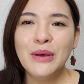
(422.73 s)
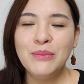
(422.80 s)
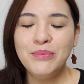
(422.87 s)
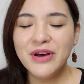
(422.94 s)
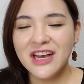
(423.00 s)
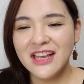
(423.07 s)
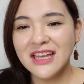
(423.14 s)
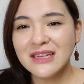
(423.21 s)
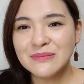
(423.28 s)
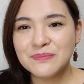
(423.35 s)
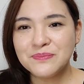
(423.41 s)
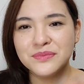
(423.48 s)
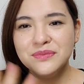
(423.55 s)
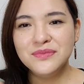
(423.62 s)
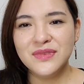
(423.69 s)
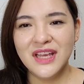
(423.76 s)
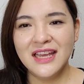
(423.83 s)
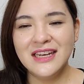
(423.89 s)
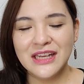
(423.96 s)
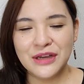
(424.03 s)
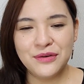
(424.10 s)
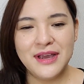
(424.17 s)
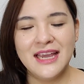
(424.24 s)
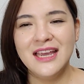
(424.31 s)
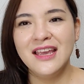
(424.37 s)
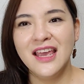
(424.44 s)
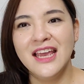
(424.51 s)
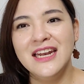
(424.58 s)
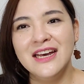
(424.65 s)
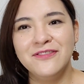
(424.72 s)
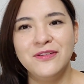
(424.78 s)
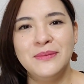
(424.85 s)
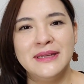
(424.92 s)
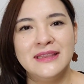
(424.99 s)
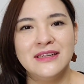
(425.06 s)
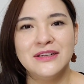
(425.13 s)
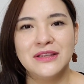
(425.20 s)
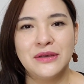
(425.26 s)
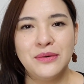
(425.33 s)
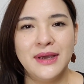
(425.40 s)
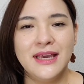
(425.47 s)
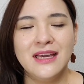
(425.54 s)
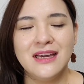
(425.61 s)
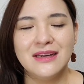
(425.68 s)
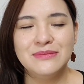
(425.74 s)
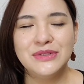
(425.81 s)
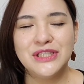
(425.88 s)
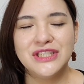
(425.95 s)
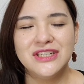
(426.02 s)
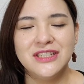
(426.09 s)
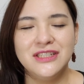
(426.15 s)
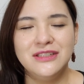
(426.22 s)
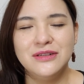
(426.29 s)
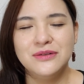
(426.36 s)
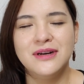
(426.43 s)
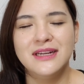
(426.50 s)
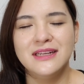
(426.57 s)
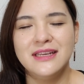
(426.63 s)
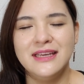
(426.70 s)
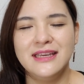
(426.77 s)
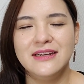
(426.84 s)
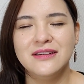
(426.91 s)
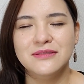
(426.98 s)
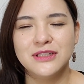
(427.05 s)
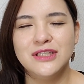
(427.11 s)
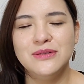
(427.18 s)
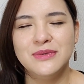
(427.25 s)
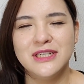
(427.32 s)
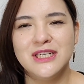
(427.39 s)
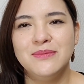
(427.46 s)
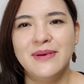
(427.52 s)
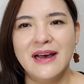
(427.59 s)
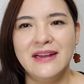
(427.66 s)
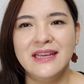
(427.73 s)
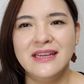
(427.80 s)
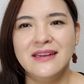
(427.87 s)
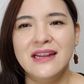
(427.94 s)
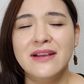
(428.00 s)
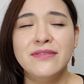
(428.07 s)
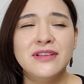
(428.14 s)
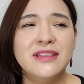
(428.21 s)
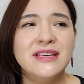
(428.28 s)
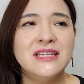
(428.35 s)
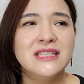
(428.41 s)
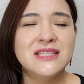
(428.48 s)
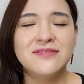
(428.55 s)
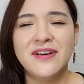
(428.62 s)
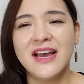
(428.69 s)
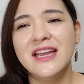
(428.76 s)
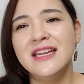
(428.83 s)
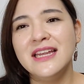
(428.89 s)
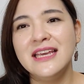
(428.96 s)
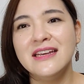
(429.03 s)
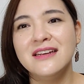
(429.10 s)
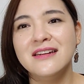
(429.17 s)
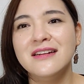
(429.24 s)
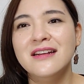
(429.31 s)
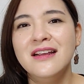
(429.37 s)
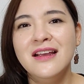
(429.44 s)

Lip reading: But anyway, enough about the earthquake. I'm sure you don't want to hear too much about it. Everything's fine here.